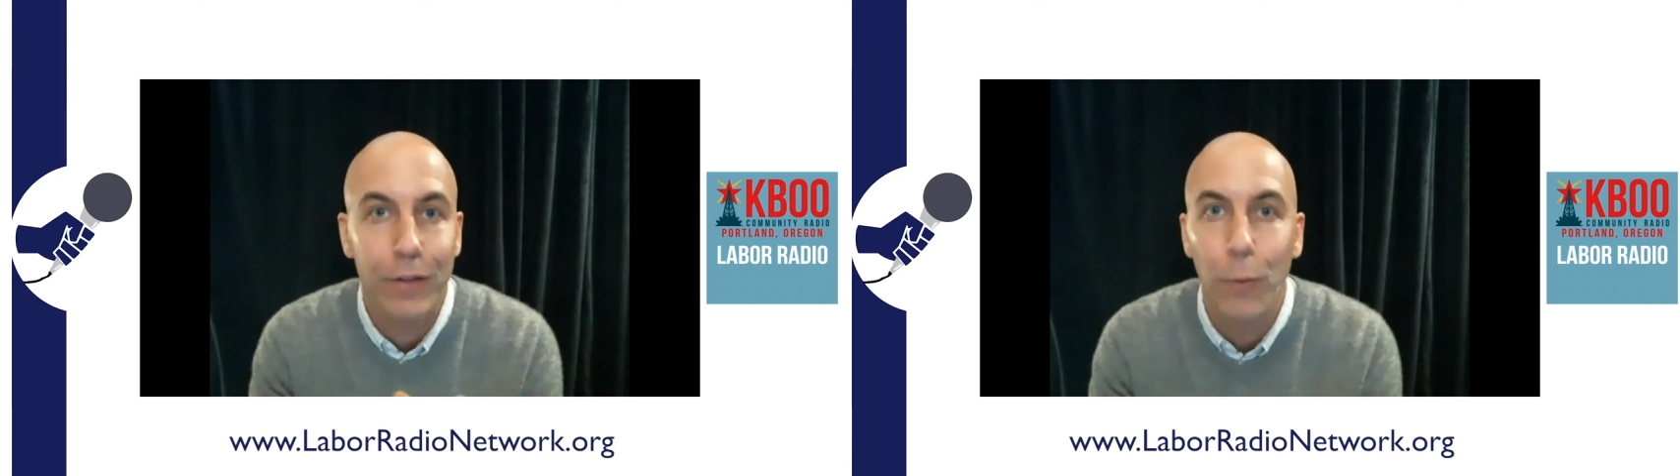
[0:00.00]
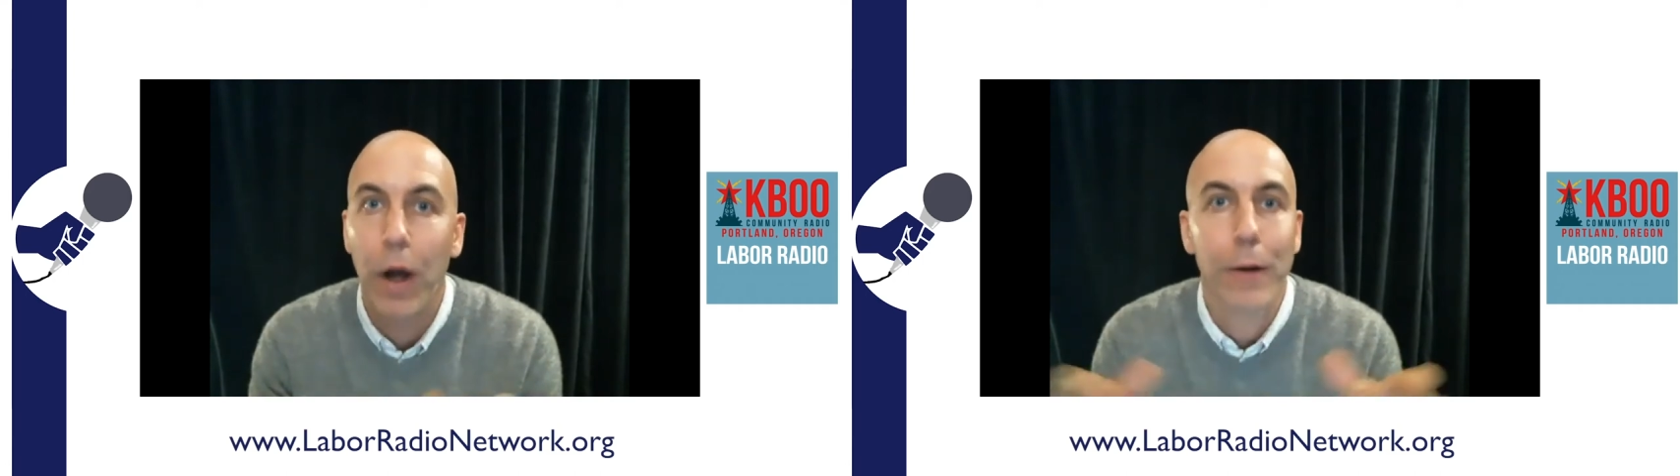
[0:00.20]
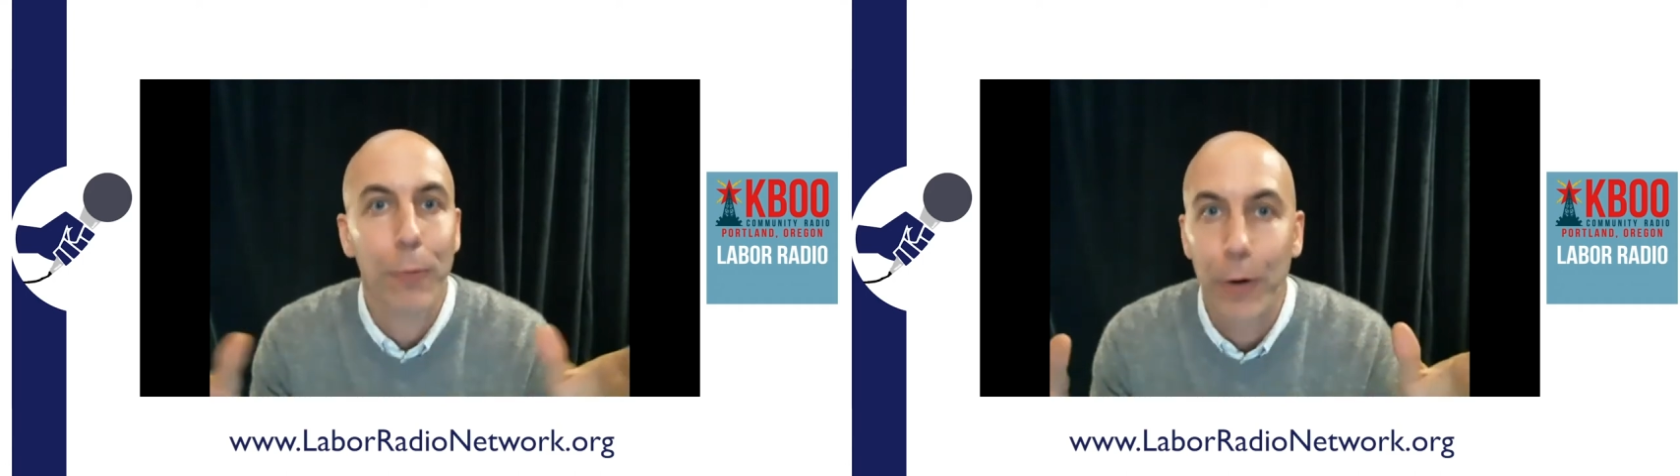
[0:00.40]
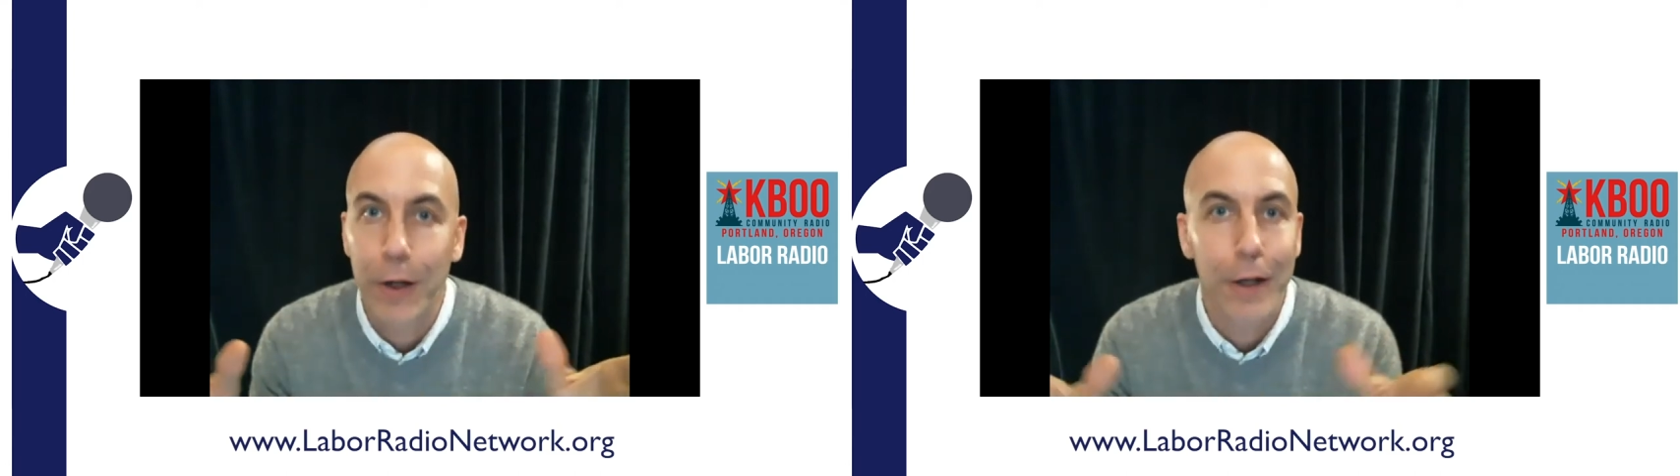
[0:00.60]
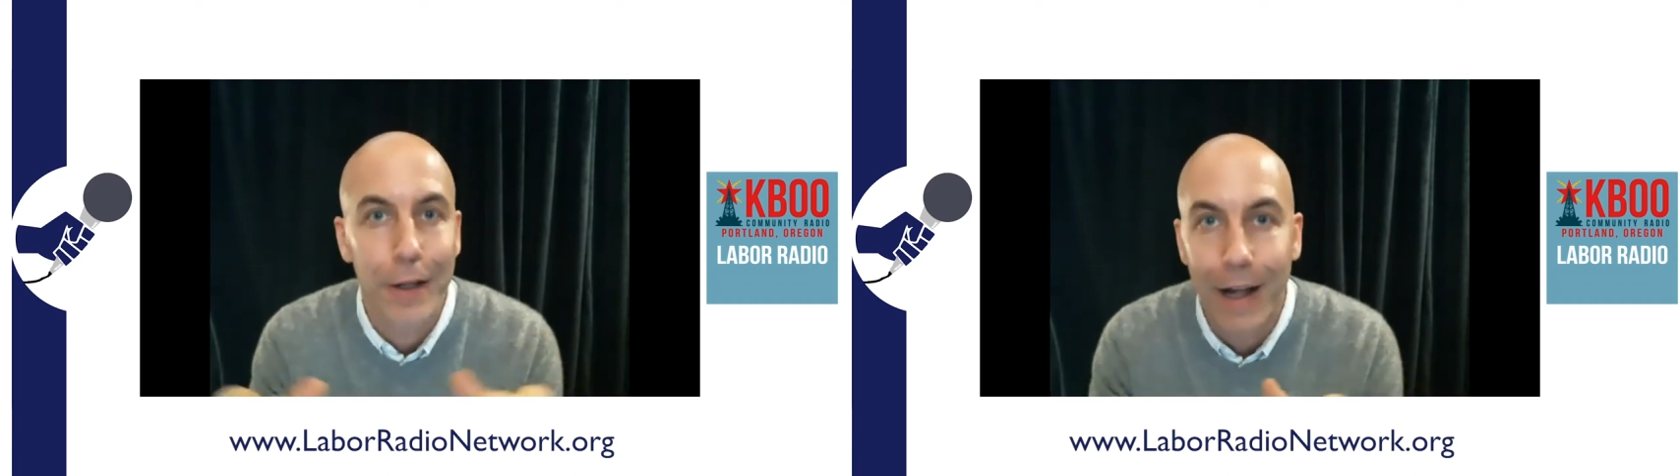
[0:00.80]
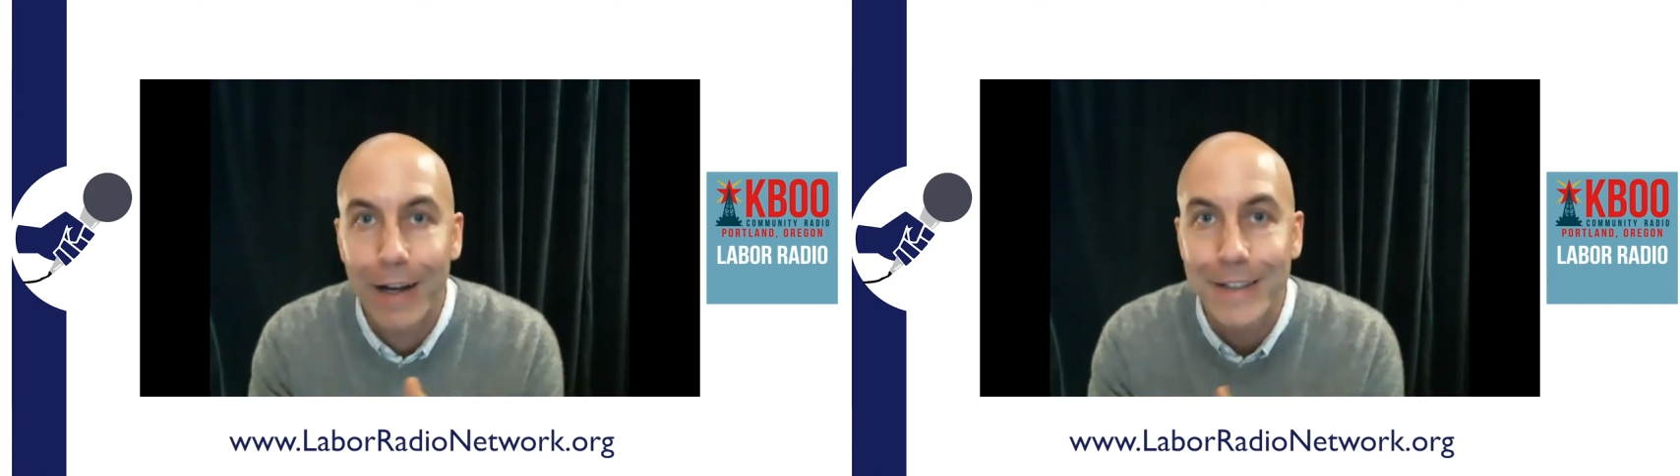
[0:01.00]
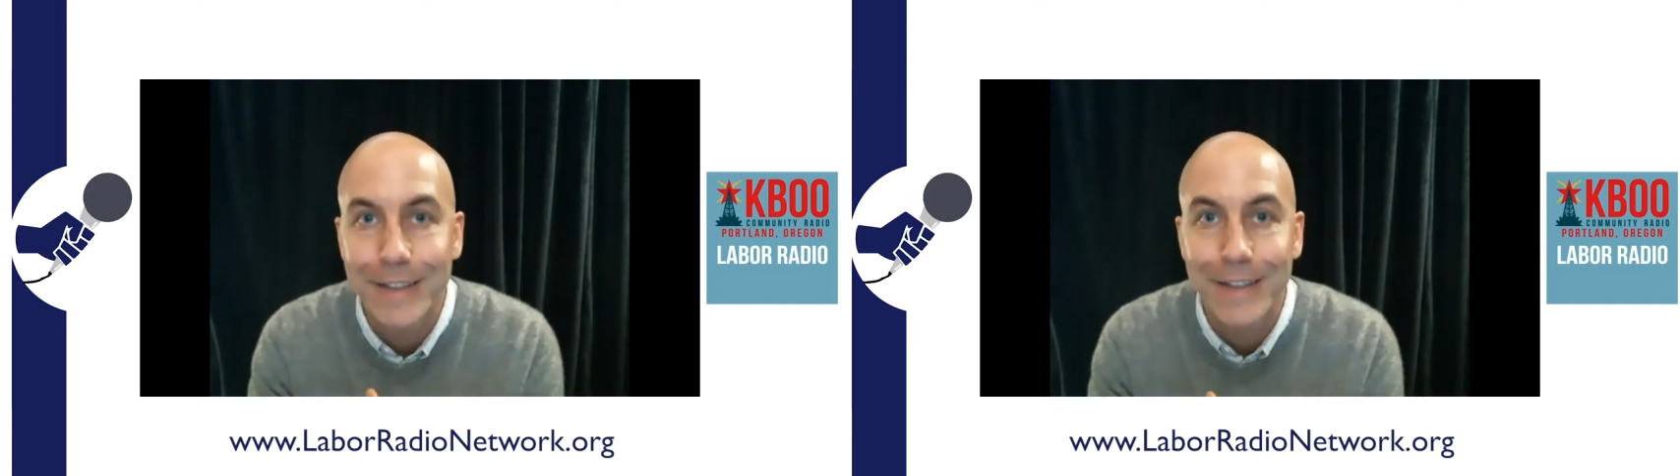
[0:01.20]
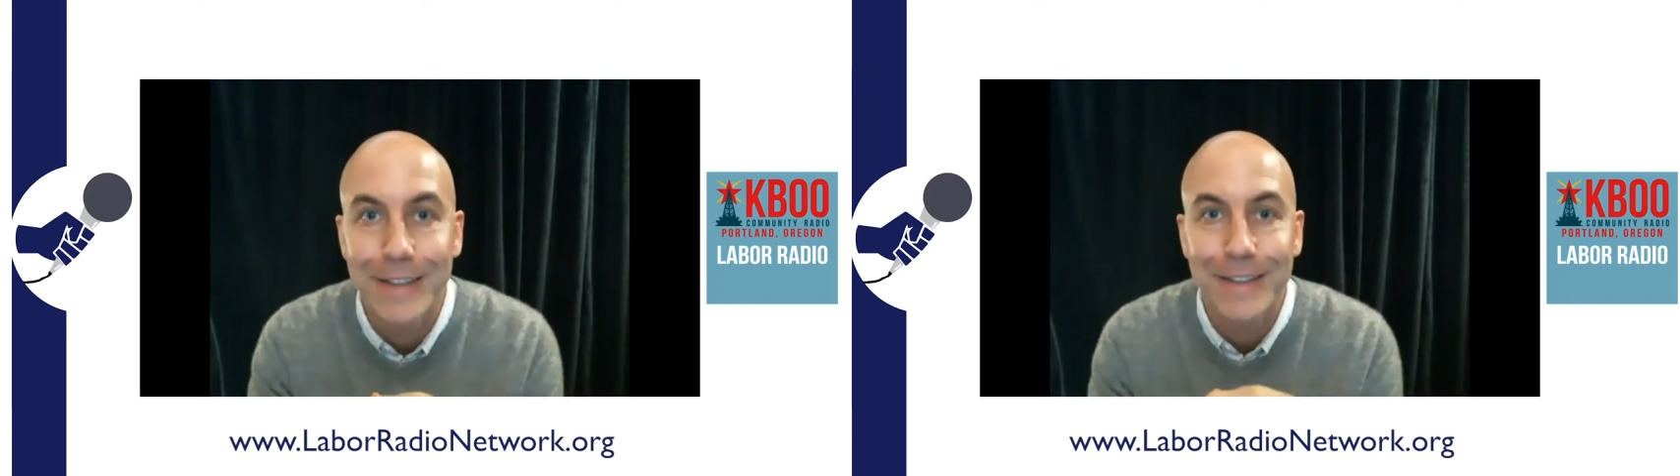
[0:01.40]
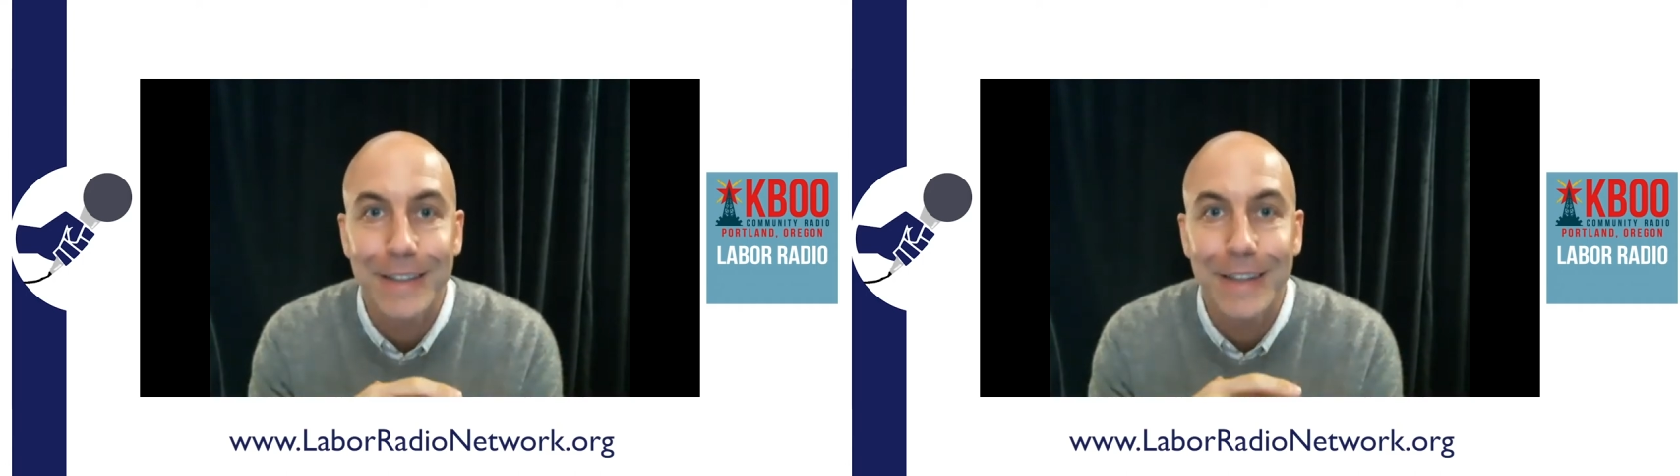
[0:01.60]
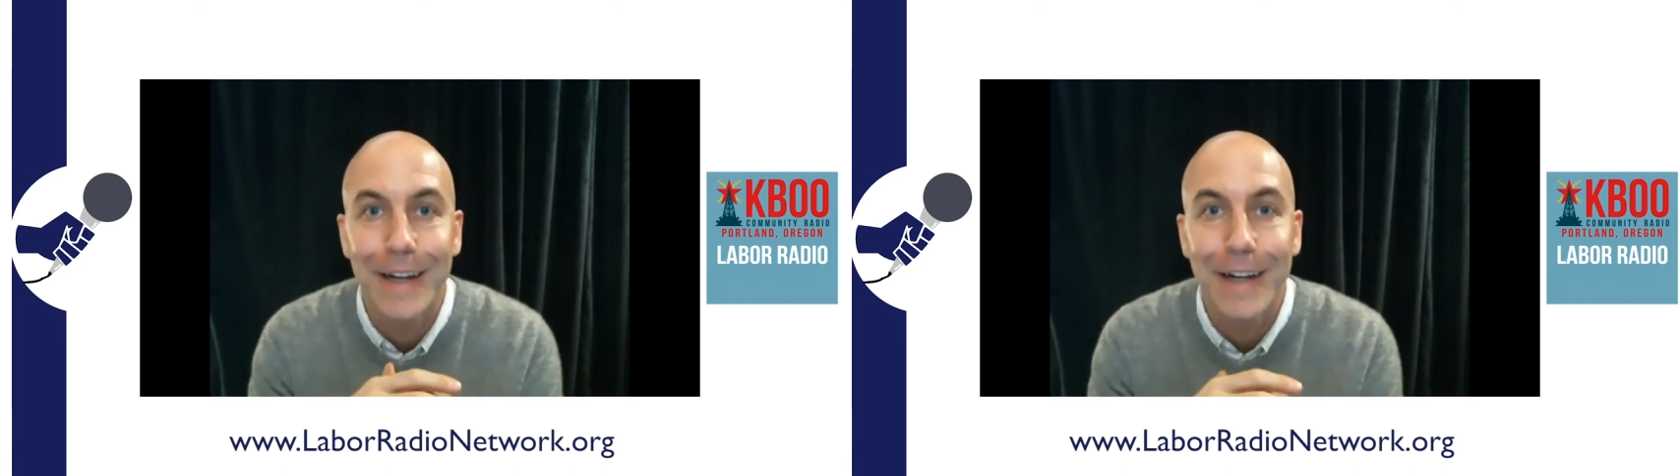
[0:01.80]
the white working class and things
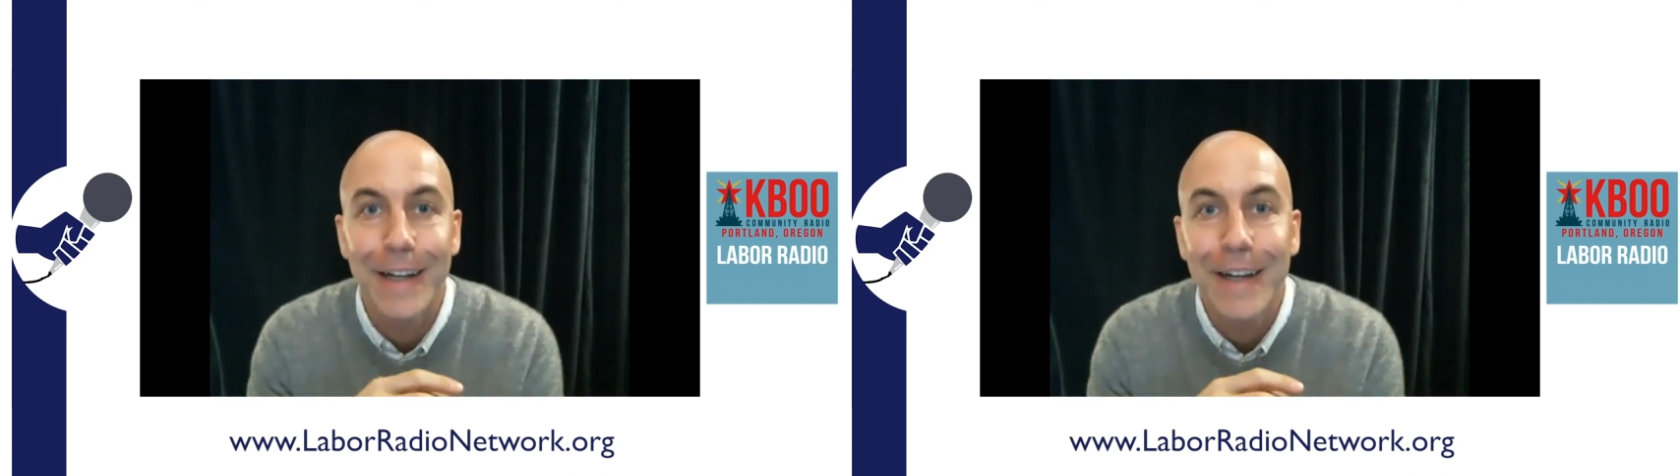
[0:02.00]
like that.